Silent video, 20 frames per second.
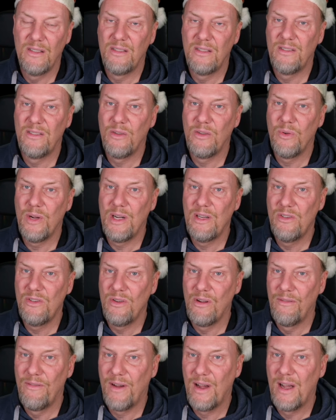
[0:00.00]

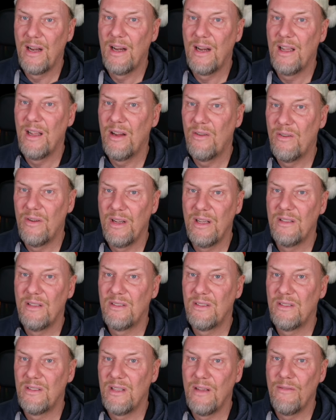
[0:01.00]
sequential file here
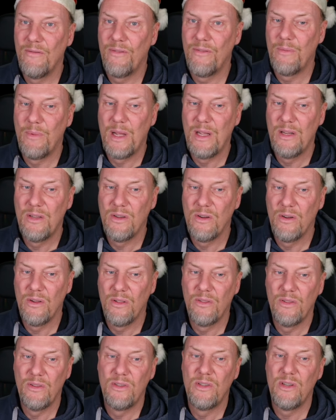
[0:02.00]
is the information
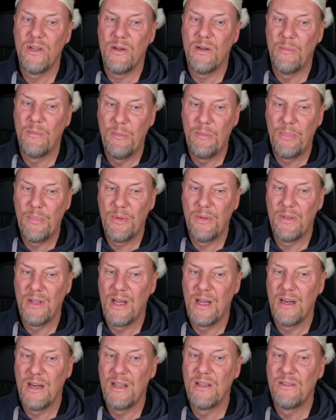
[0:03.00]
on the jump
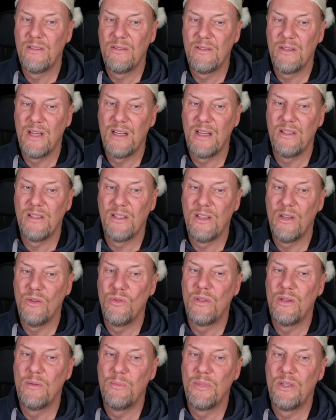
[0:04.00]
that is
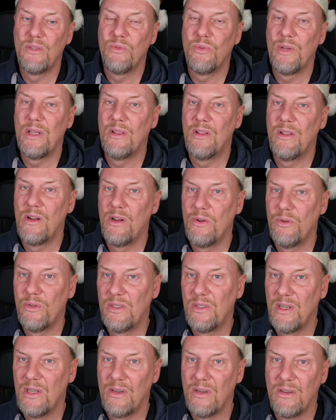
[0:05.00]
executed between the
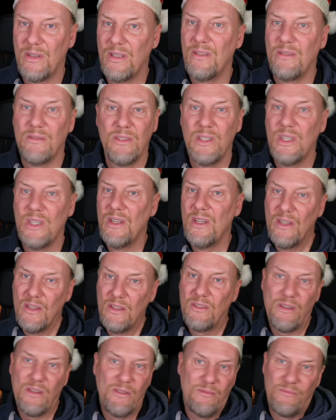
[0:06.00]
loads here.
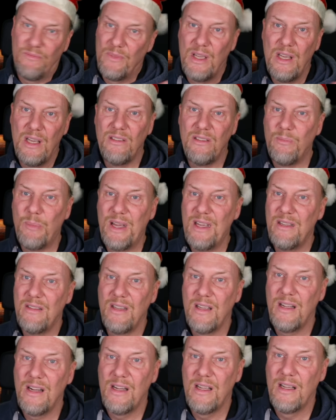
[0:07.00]
So he's
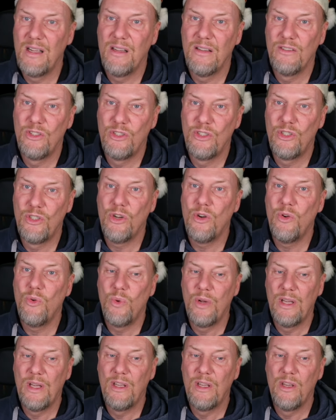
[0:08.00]
basically
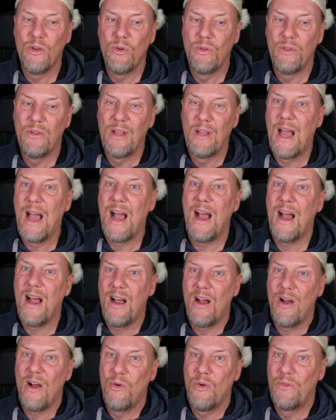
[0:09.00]
showing you
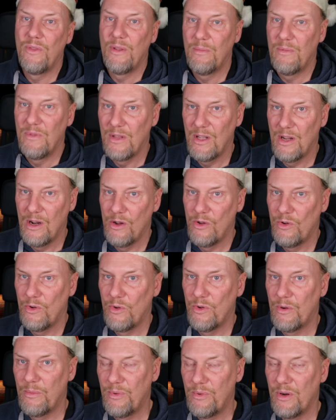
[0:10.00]
how the
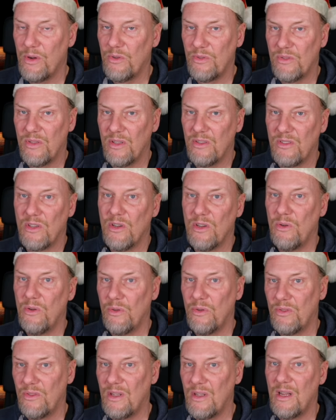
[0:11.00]
loader process
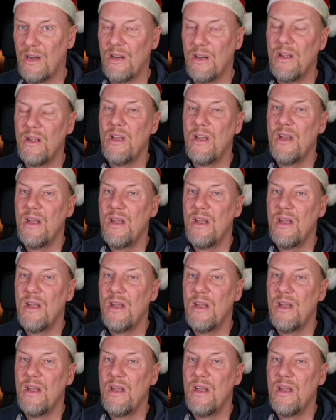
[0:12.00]
goes, and